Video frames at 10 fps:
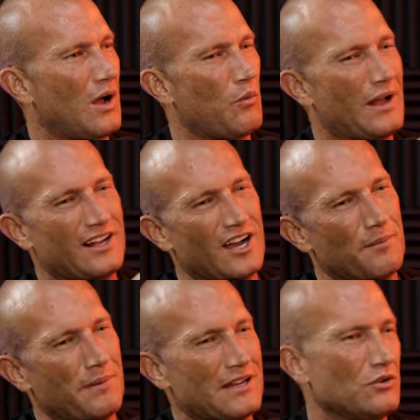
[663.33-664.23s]
I wake
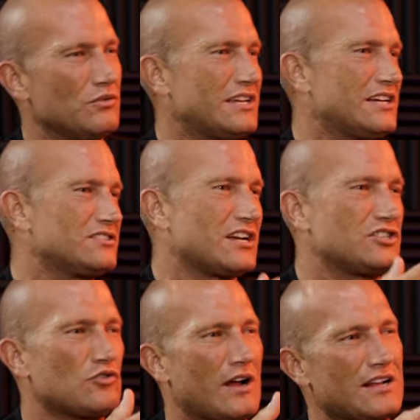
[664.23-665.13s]
up, I do this, I
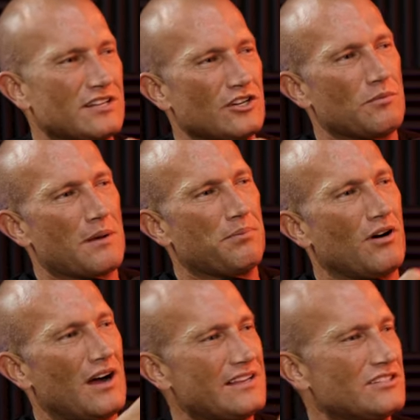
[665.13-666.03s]
stretch, I do my
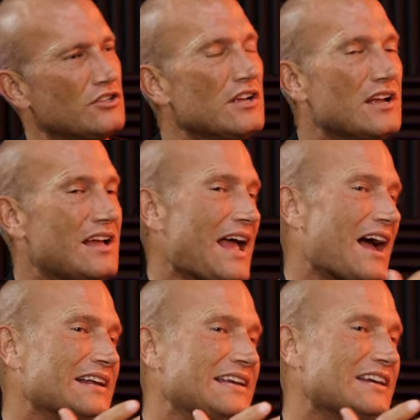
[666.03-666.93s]
Pilates. Hey,
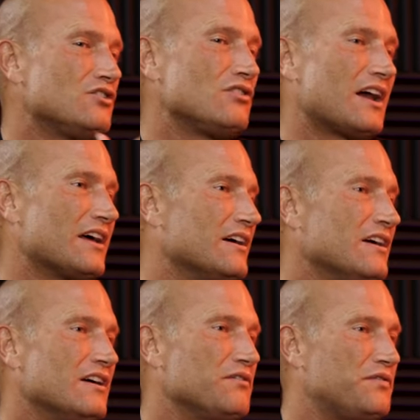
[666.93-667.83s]
I get you got to
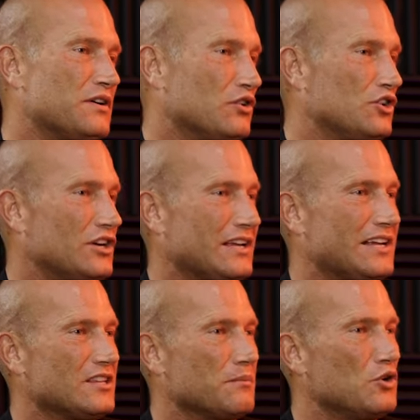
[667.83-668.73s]
feel good and
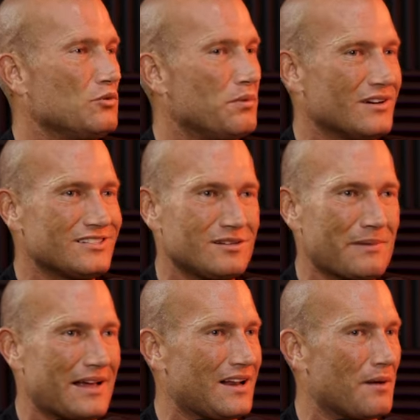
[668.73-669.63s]
get in the mood, but listen,
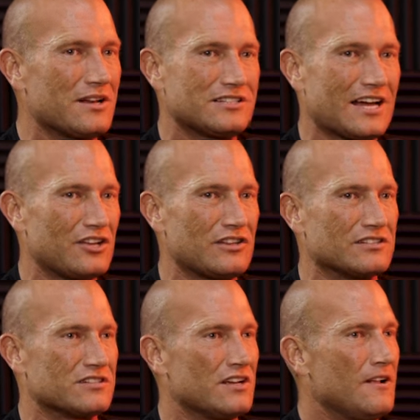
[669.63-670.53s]
man, I'm going to tell you
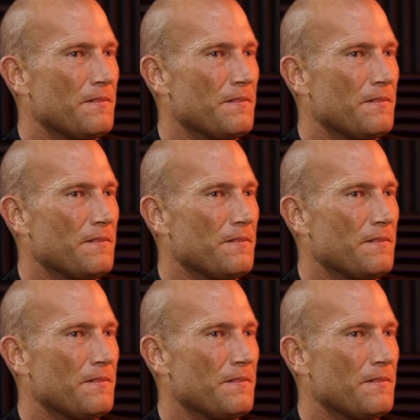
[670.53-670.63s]
this.